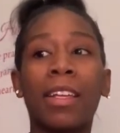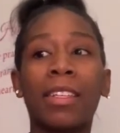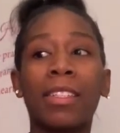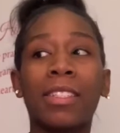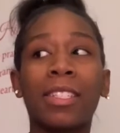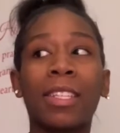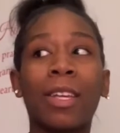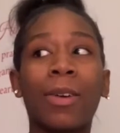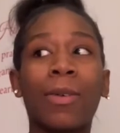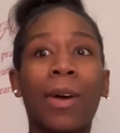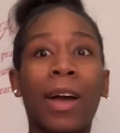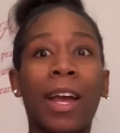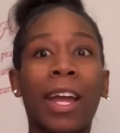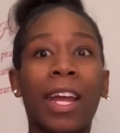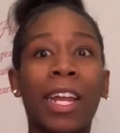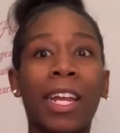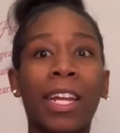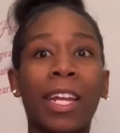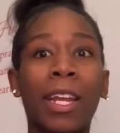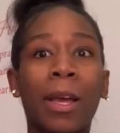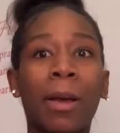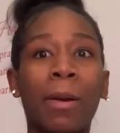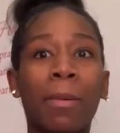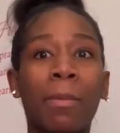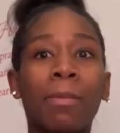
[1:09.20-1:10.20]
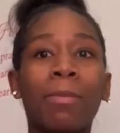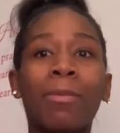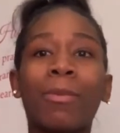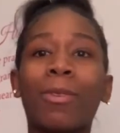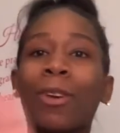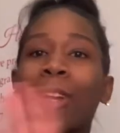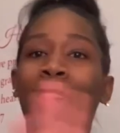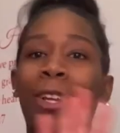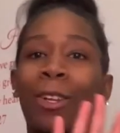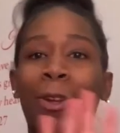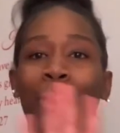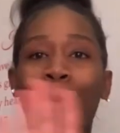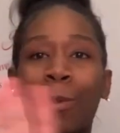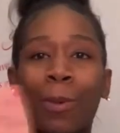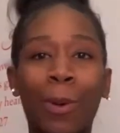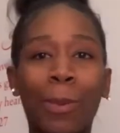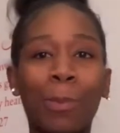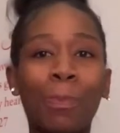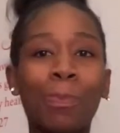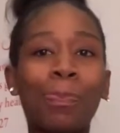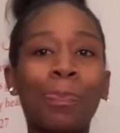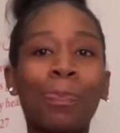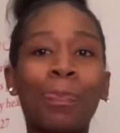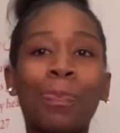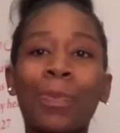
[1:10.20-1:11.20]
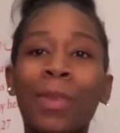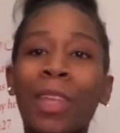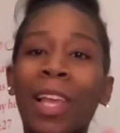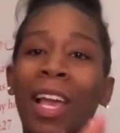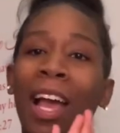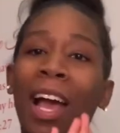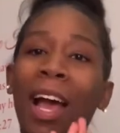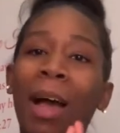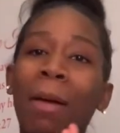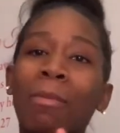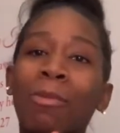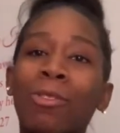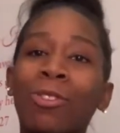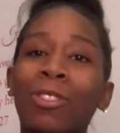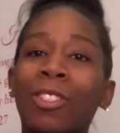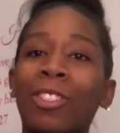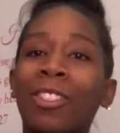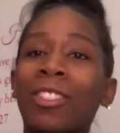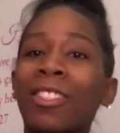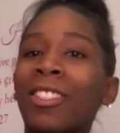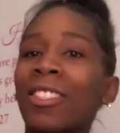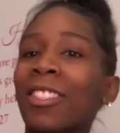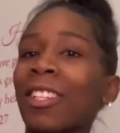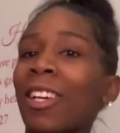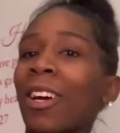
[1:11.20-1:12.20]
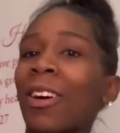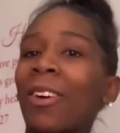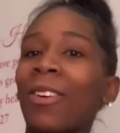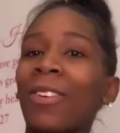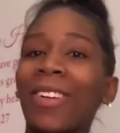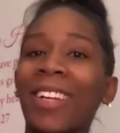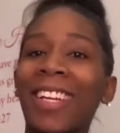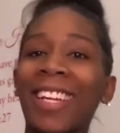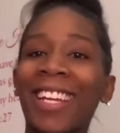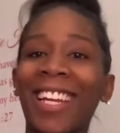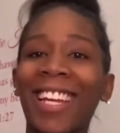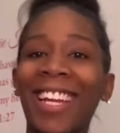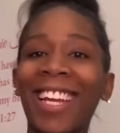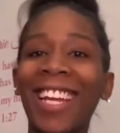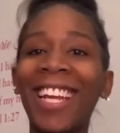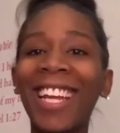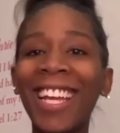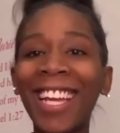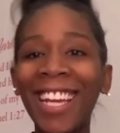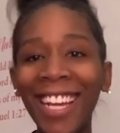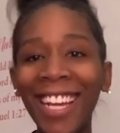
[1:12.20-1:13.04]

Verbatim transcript: So I end up, okay, you know what? I'm gonna just go ahead.